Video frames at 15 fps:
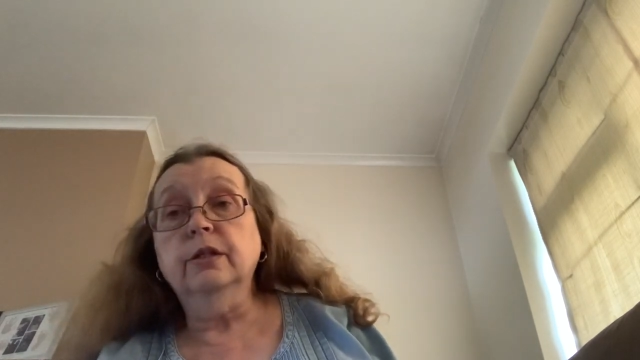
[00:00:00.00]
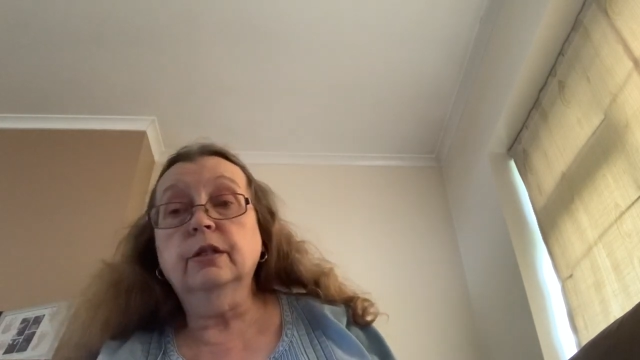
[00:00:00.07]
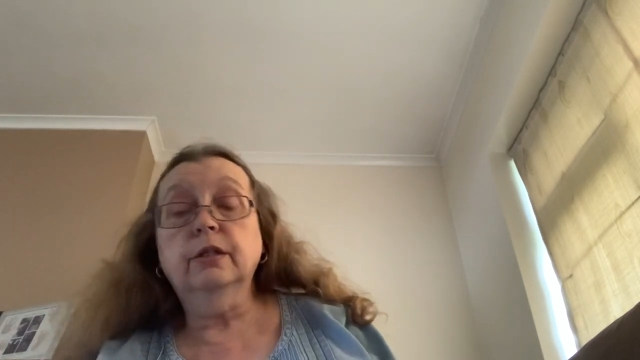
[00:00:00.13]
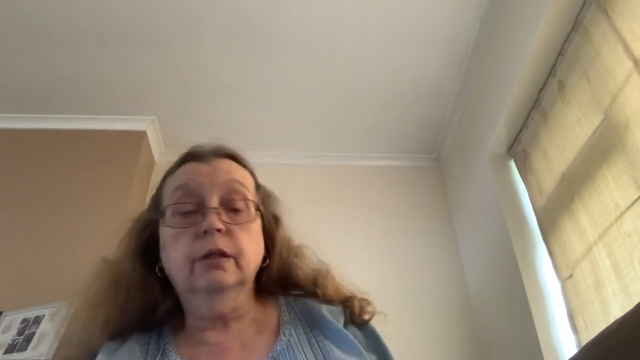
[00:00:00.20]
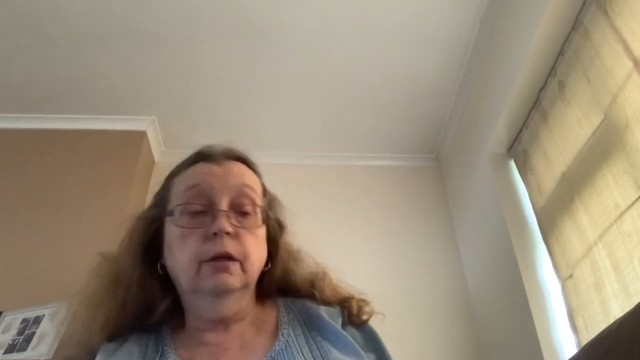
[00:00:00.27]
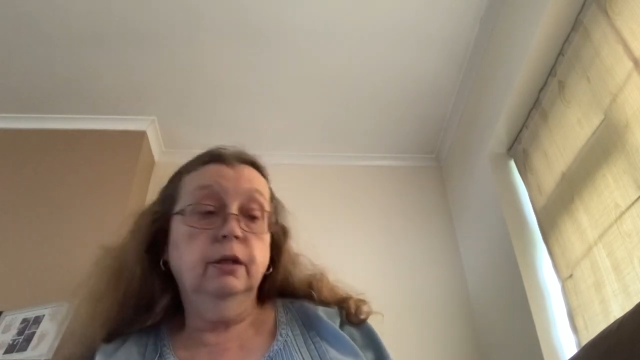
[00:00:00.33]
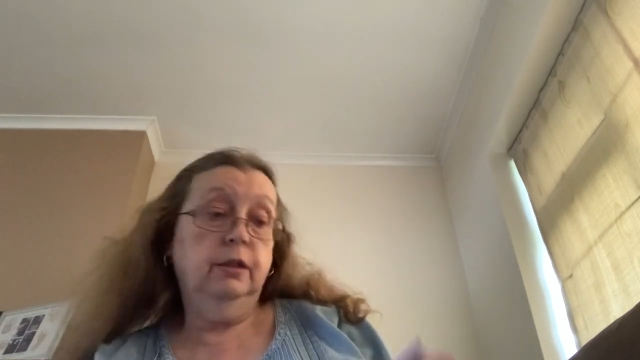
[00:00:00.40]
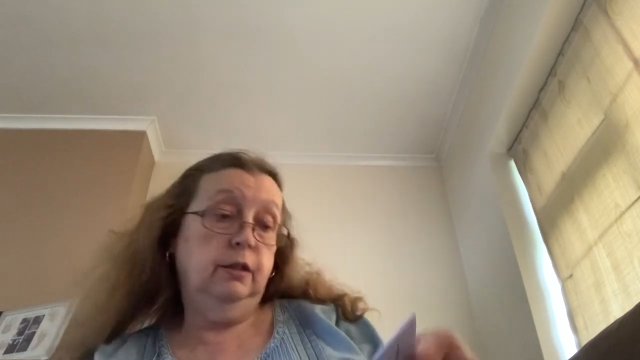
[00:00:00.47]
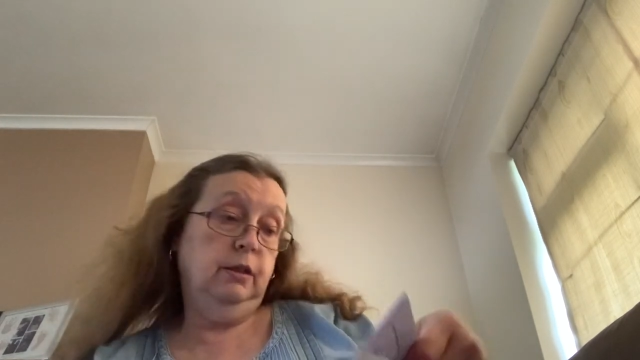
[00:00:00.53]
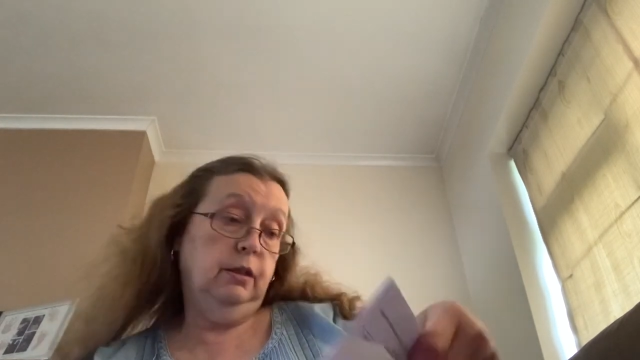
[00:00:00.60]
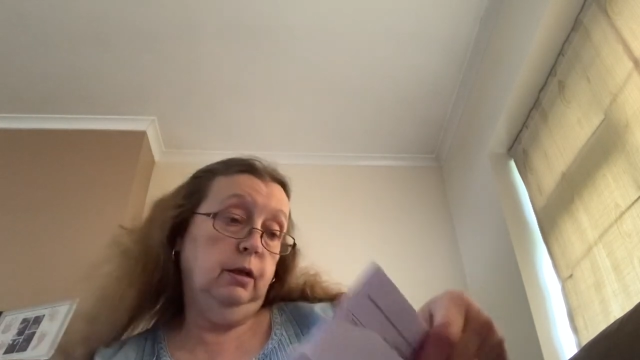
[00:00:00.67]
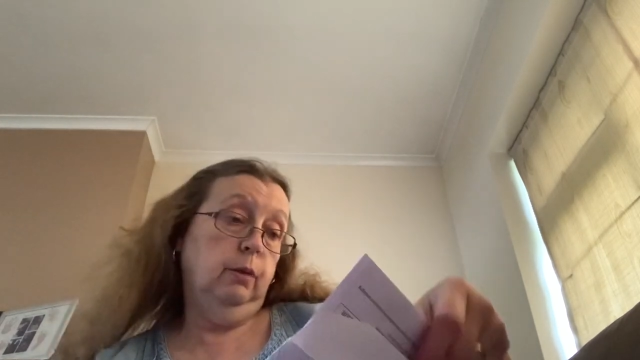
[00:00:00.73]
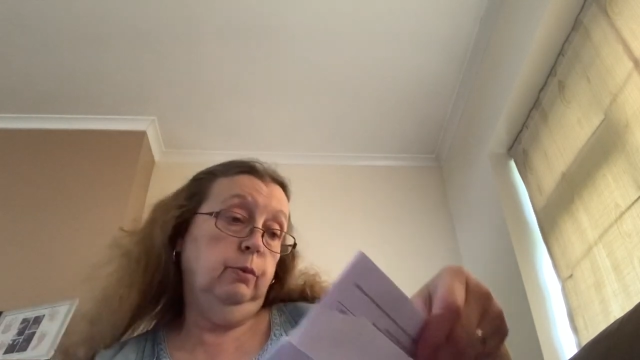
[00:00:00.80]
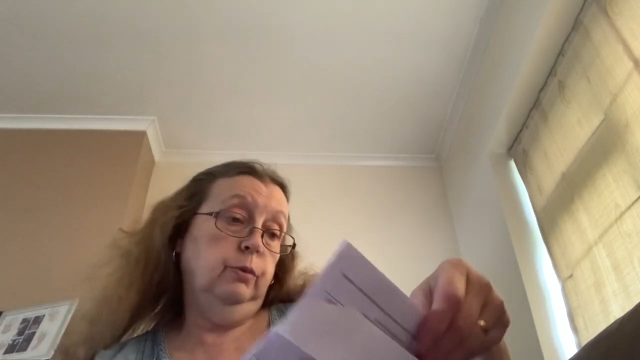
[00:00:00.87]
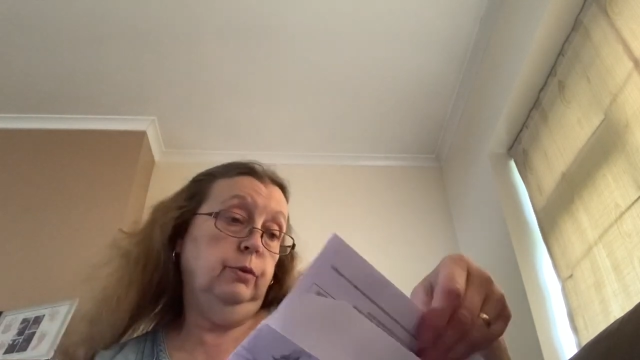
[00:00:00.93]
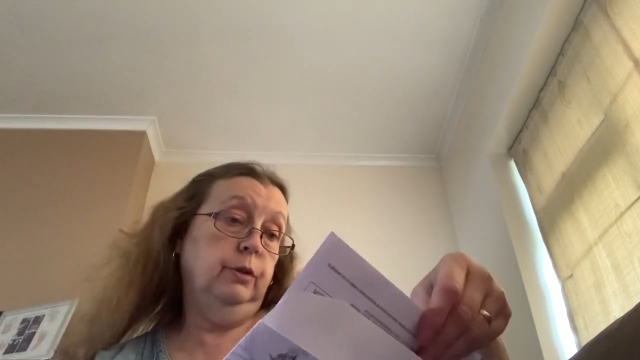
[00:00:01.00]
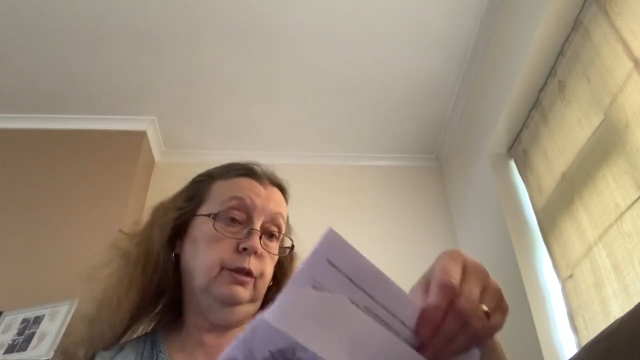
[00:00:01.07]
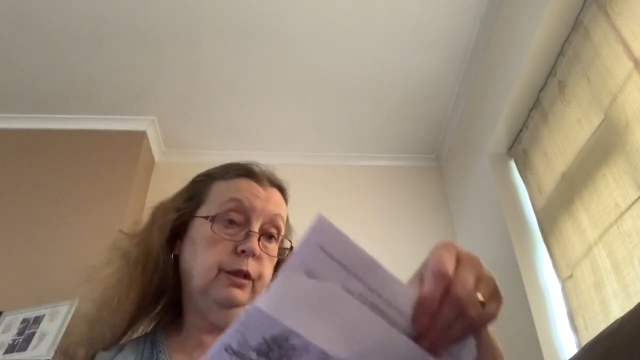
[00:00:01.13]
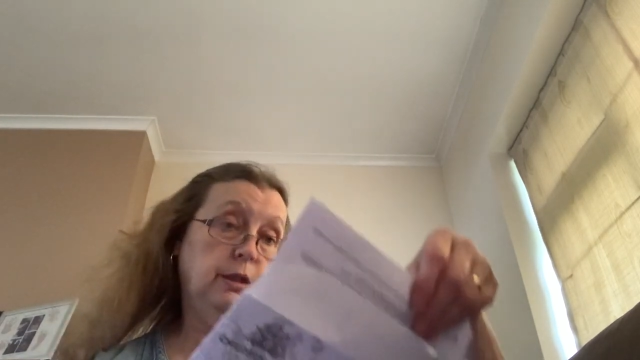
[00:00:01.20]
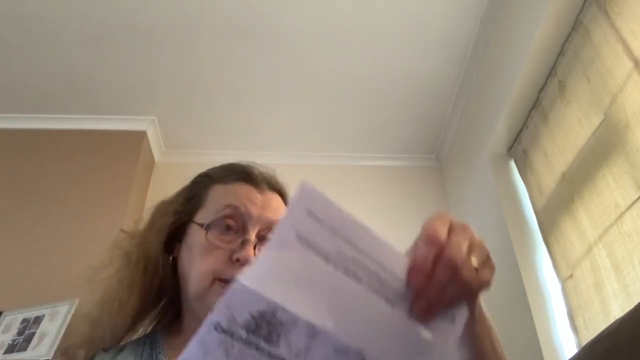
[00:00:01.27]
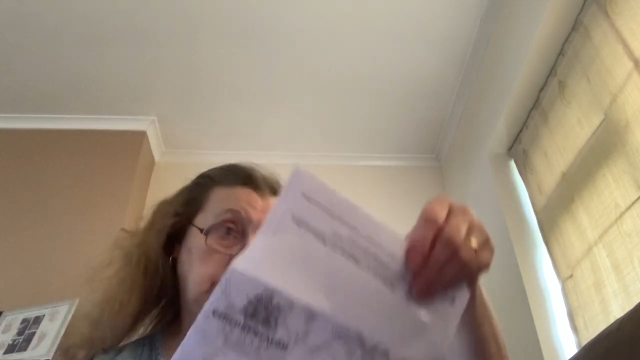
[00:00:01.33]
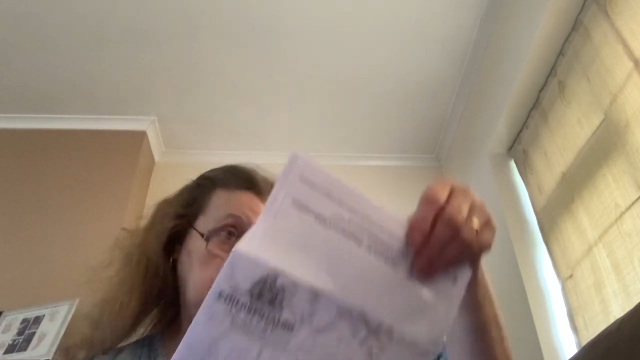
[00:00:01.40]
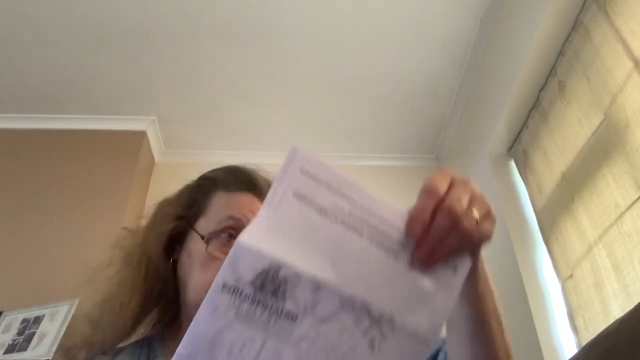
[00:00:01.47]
sizes I wanted.